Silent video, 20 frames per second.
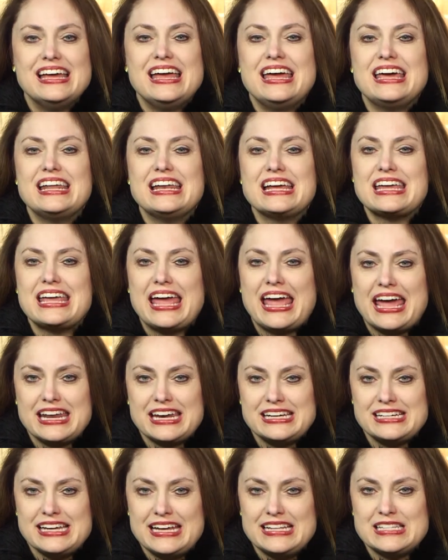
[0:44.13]
In a
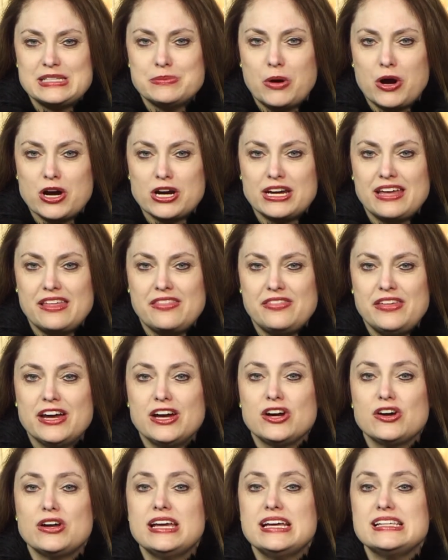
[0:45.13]
candidate's market,
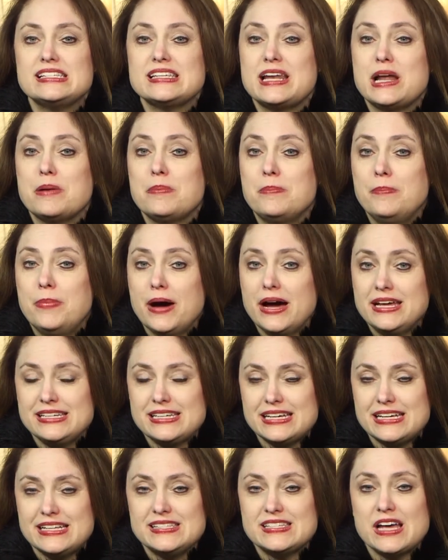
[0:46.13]
there is an
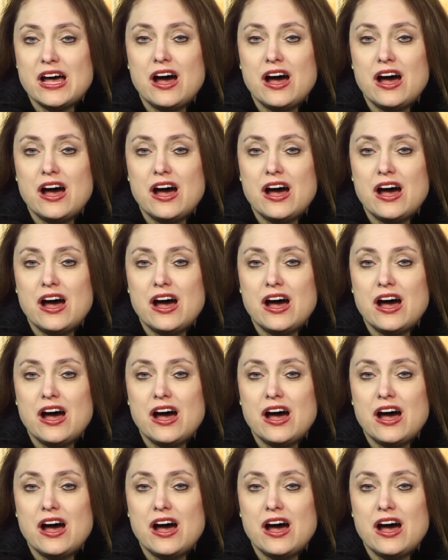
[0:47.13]
abundance